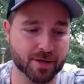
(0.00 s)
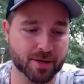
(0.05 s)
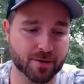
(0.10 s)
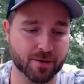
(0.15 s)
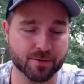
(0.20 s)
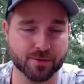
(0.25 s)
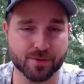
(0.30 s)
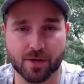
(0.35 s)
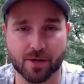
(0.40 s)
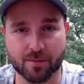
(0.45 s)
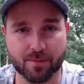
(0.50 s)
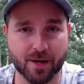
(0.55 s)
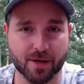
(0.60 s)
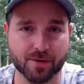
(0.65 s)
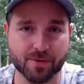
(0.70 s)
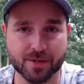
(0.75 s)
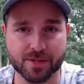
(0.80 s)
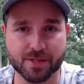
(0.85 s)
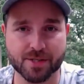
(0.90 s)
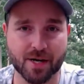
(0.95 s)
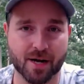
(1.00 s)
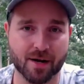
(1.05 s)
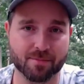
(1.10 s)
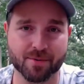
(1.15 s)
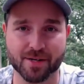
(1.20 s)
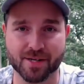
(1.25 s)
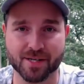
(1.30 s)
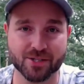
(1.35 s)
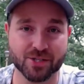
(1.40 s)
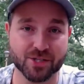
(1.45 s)
he knows all about this
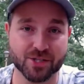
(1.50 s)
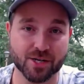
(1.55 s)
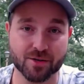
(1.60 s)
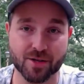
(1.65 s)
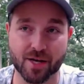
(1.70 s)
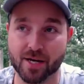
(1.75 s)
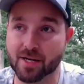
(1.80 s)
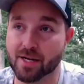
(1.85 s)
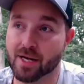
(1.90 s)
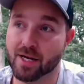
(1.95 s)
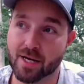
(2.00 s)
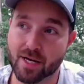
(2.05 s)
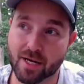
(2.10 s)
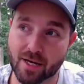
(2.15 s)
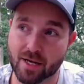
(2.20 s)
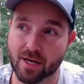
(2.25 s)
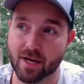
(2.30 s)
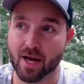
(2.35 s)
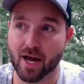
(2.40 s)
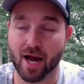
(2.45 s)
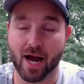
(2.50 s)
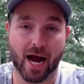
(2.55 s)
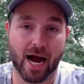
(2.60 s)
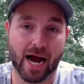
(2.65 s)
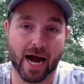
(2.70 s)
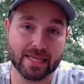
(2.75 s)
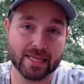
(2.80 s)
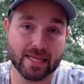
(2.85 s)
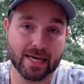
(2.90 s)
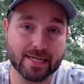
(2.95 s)
topic, and share that,
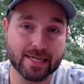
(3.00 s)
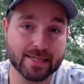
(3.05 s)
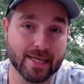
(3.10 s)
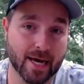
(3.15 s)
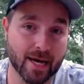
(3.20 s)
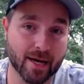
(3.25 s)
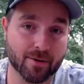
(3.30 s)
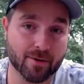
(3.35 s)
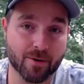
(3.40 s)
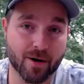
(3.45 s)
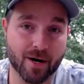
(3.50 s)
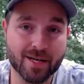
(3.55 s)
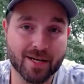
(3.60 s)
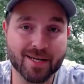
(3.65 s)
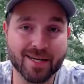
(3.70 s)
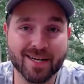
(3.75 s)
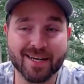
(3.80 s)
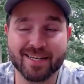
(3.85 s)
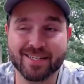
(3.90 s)
I like that, right?